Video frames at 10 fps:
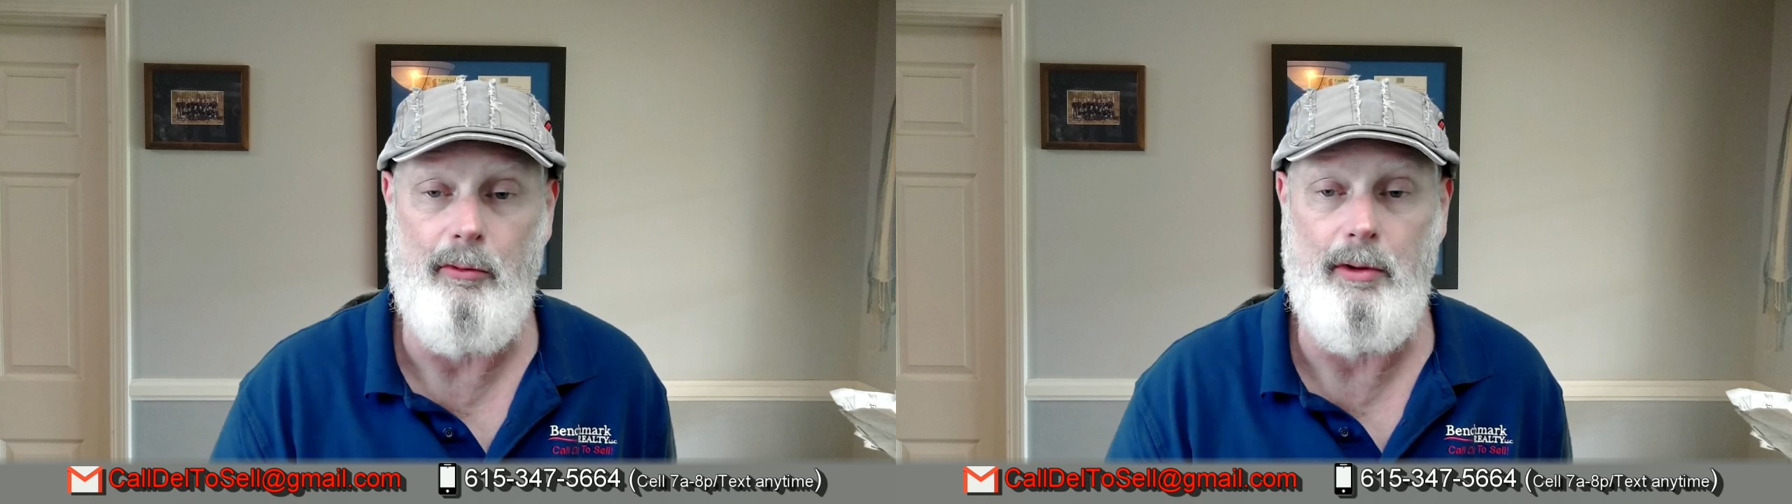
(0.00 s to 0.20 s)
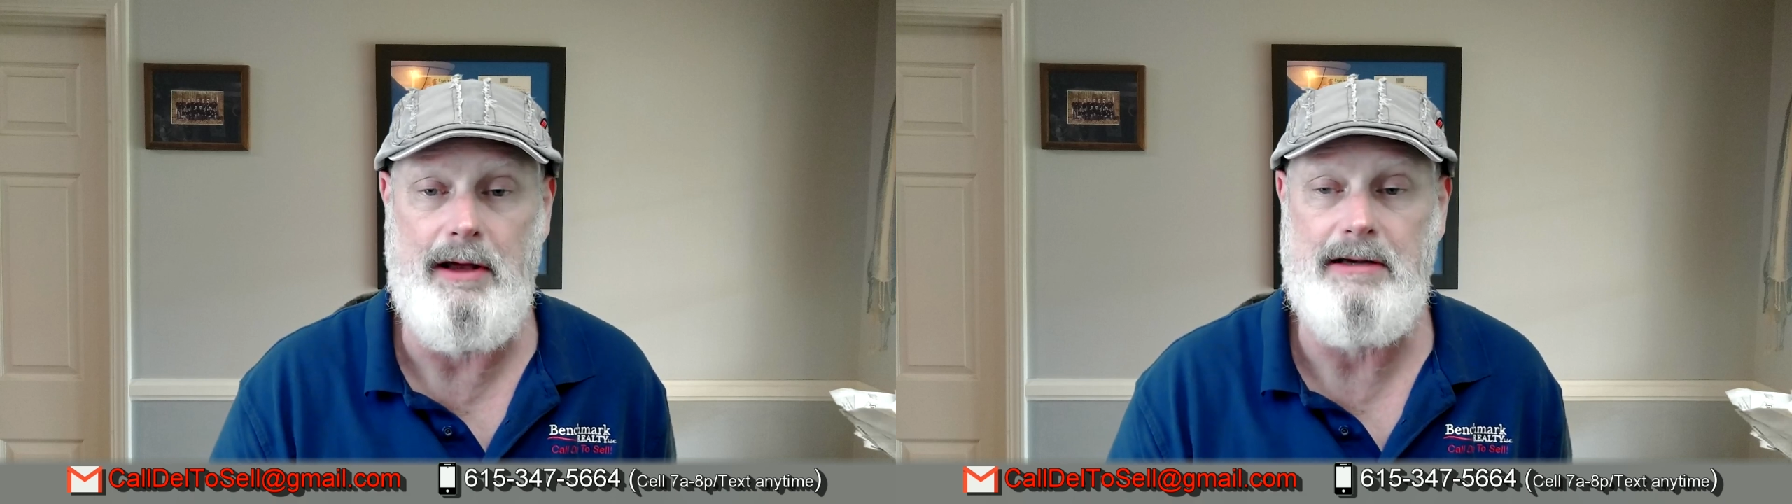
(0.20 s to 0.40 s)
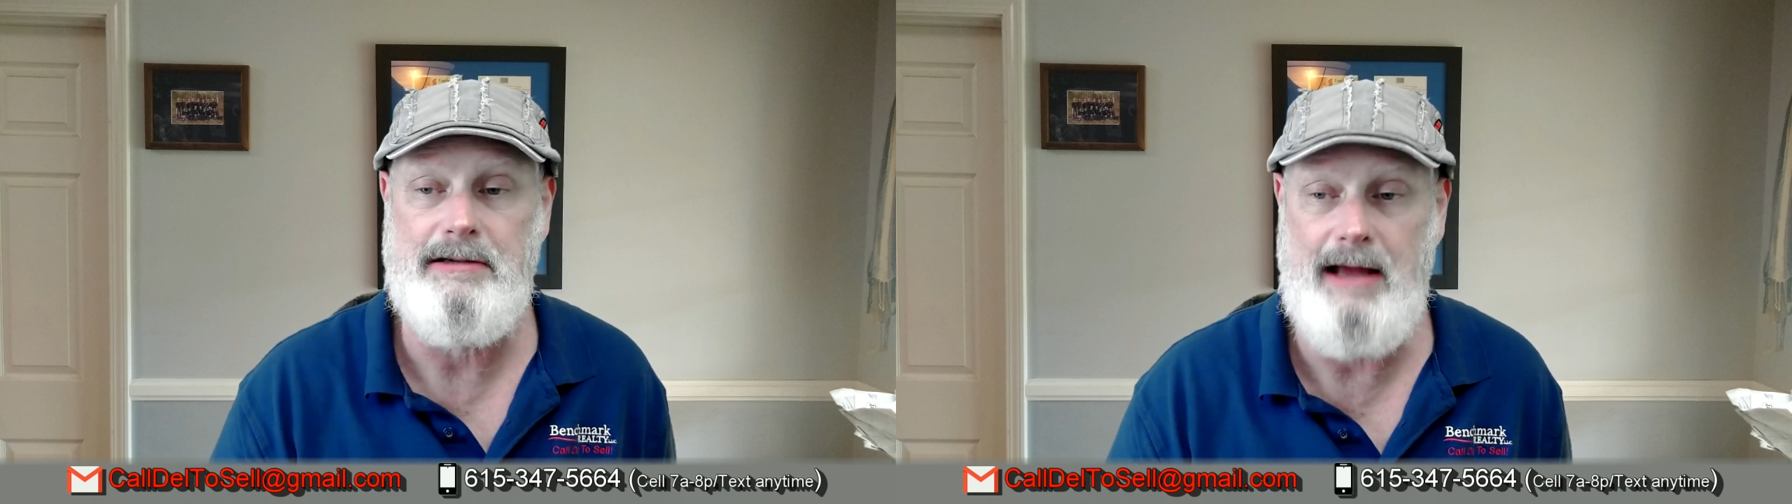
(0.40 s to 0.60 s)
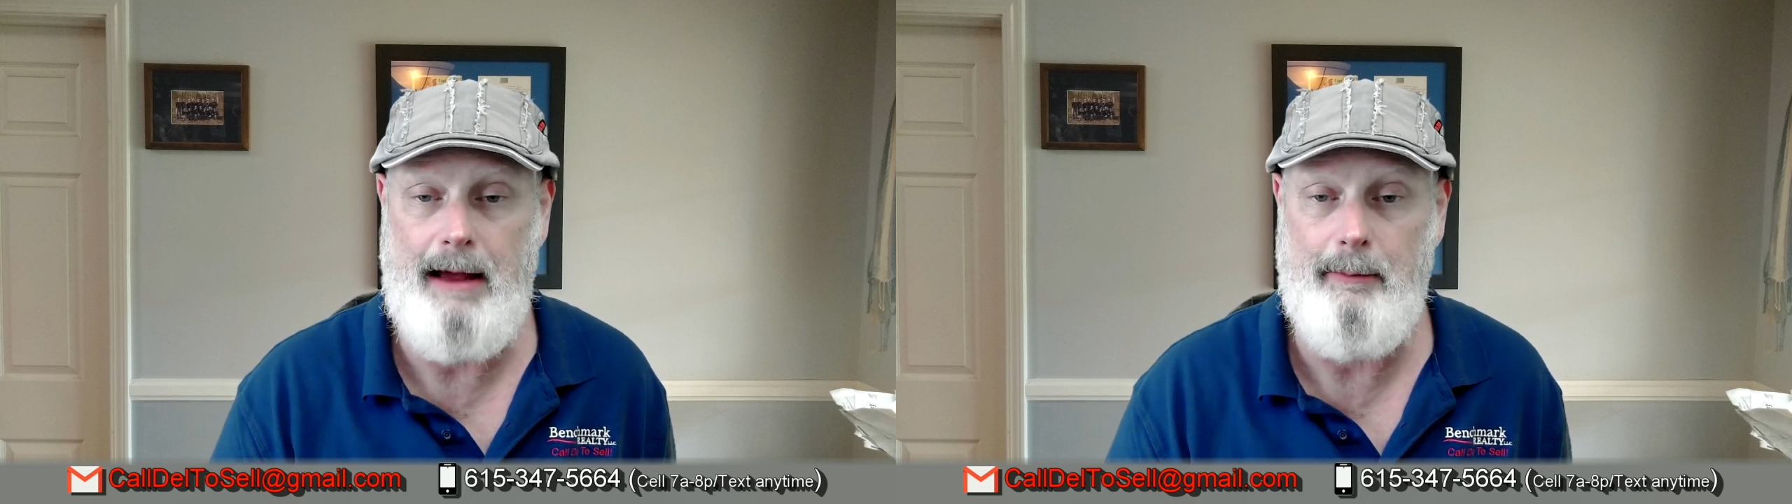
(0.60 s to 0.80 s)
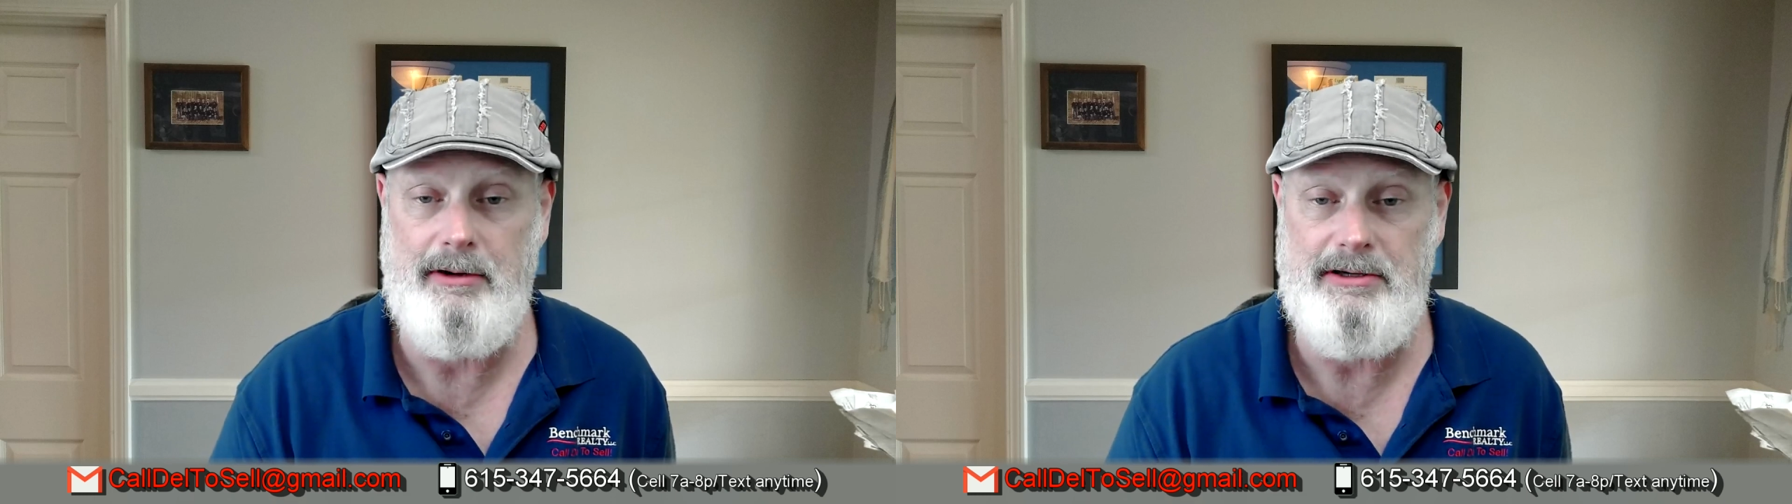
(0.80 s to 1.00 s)

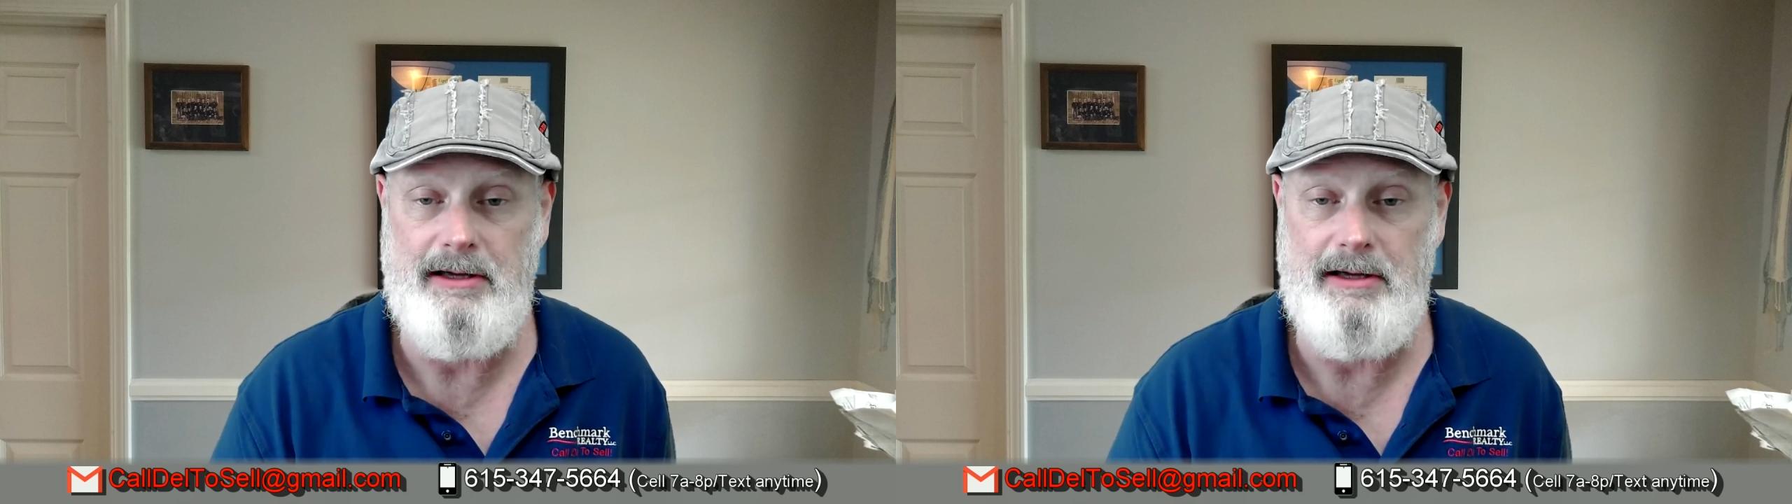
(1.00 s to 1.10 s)
reestablish it,